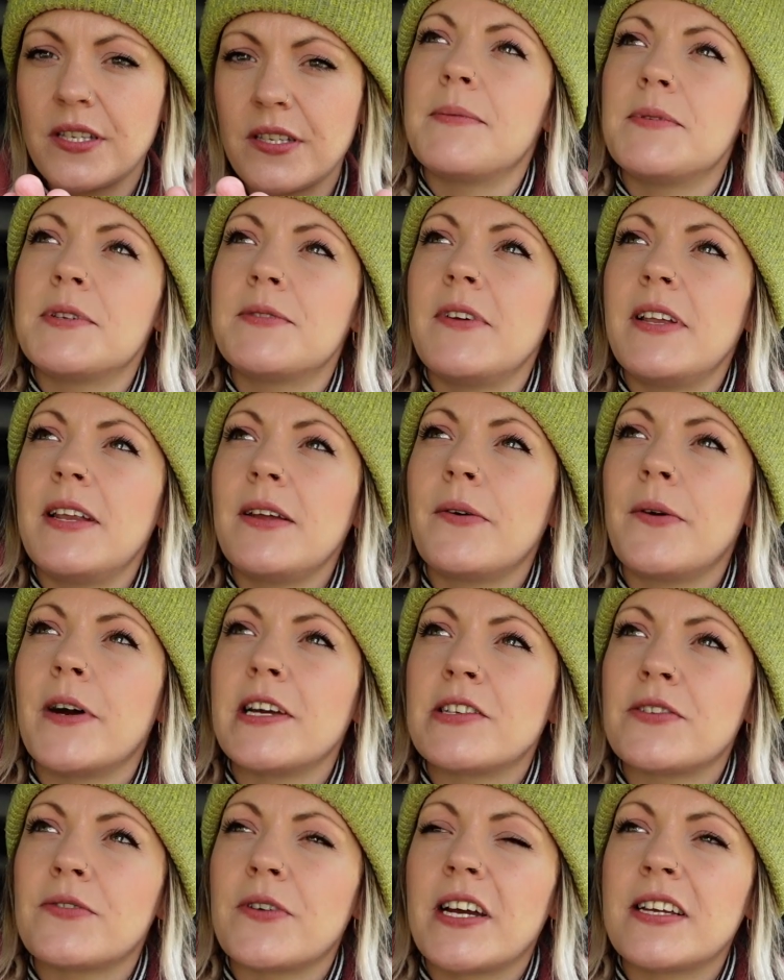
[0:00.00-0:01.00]
I was feeling
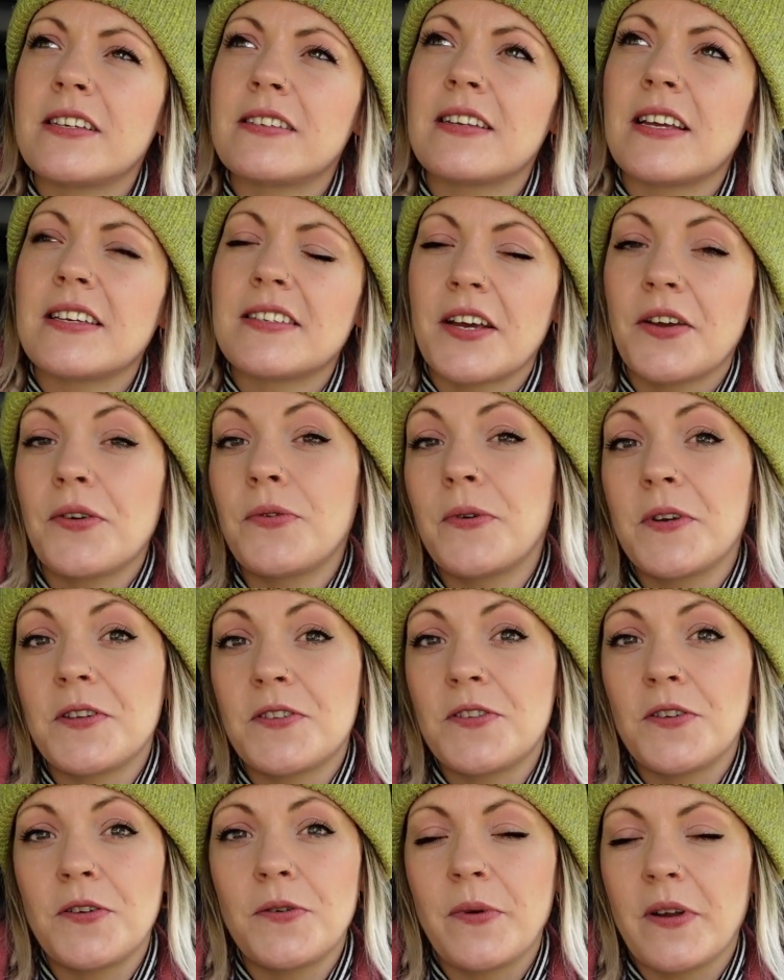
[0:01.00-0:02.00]
quite stressed, as I always
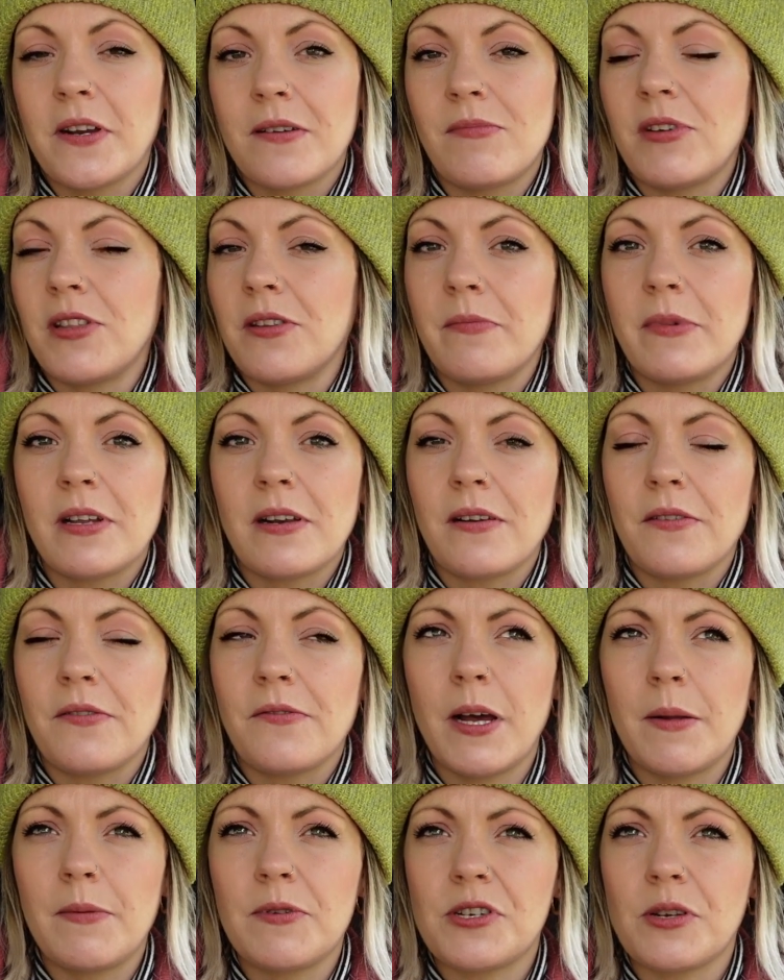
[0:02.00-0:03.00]
do when I'm in the middle of a
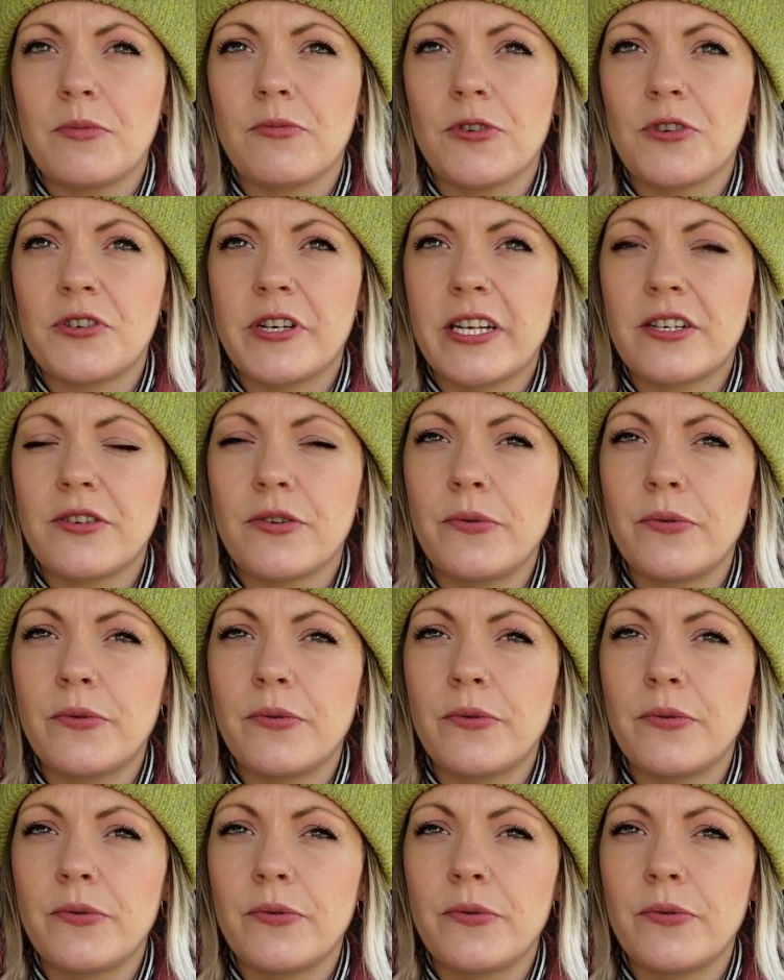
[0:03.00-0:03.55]
publishing project.